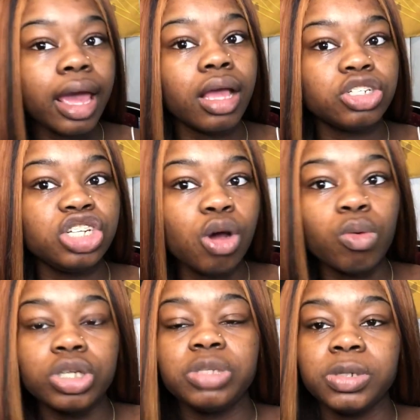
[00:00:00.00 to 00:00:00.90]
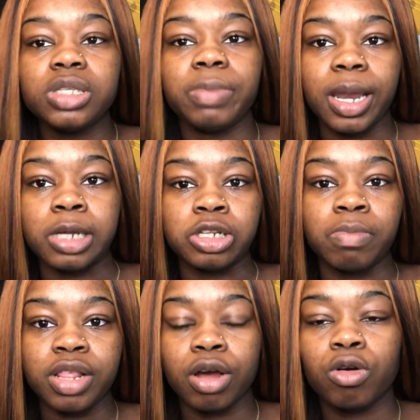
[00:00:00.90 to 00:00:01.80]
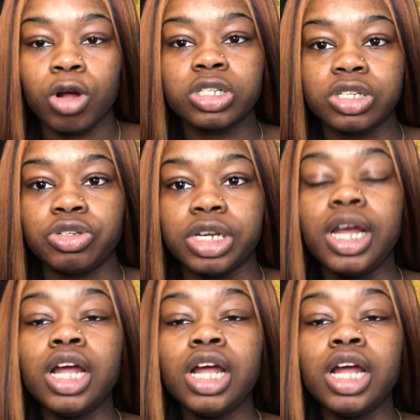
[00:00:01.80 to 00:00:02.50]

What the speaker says: she only speaks Spanish, the mother across the street.